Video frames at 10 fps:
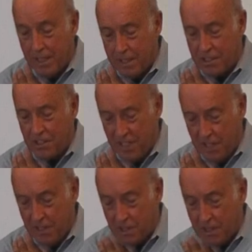it is
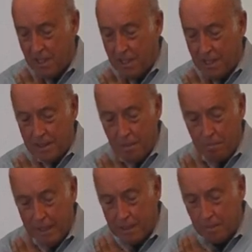these that
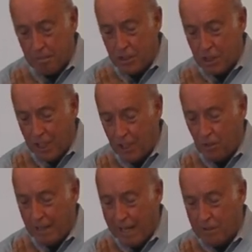make up the
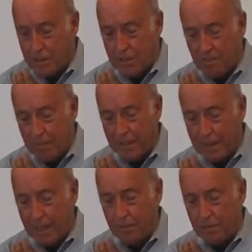singularity of my
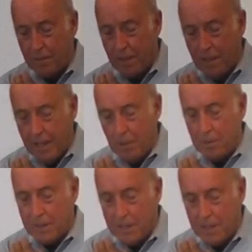life, and
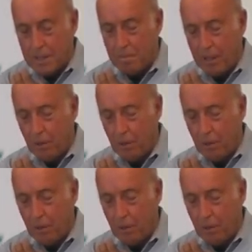with these my